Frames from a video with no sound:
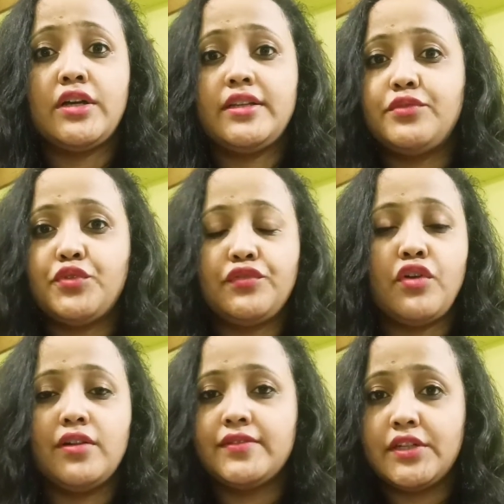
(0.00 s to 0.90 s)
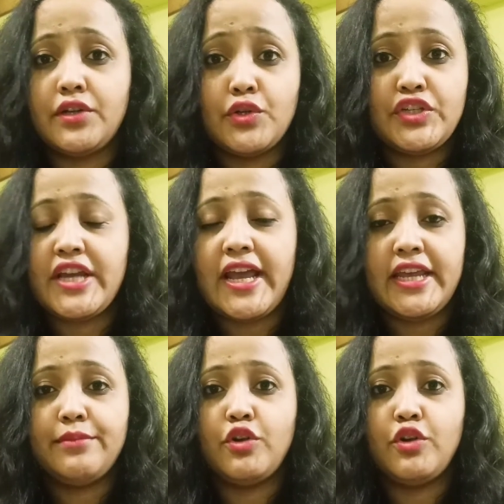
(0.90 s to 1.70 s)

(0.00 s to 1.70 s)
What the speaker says: that revolves around time,